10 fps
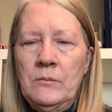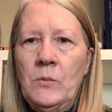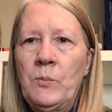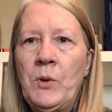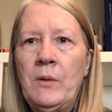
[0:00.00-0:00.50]

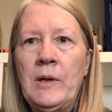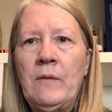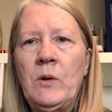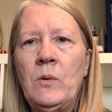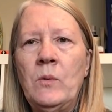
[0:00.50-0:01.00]
we'll probably
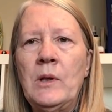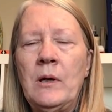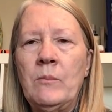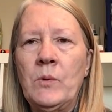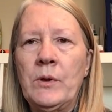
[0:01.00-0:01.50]
have a whole
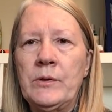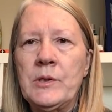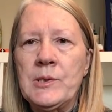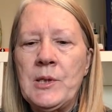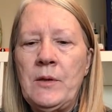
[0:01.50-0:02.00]
lot more
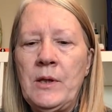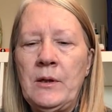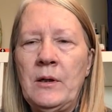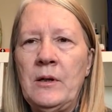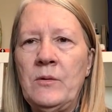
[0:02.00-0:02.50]
to say
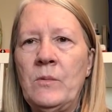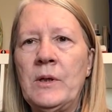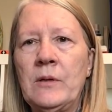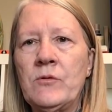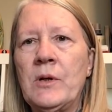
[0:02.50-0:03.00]
then, and I don't
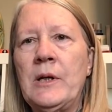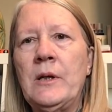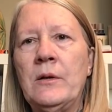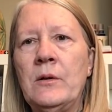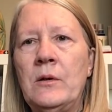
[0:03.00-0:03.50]
want to try to
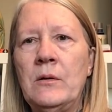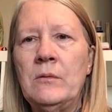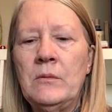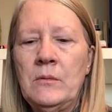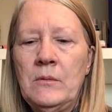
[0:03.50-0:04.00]
get it all
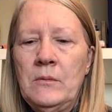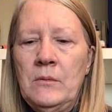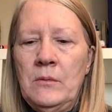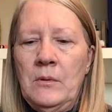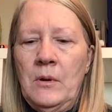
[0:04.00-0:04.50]

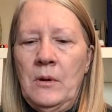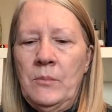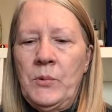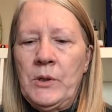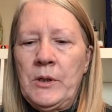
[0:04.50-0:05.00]

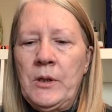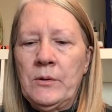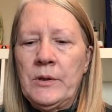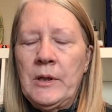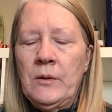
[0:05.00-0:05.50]
put in
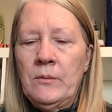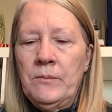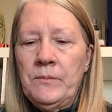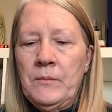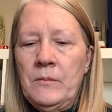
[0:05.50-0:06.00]
here now.
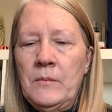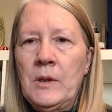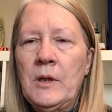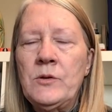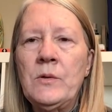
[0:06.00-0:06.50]

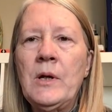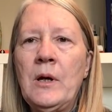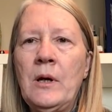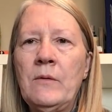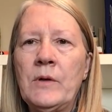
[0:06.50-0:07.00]
And I do
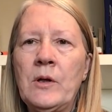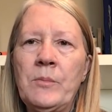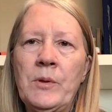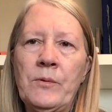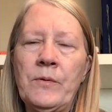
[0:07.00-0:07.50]
have a
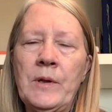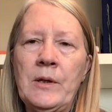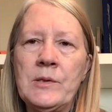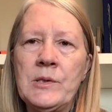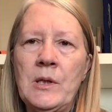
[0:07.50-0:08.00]
couple other
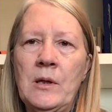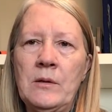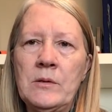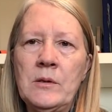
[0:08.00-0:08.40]
things that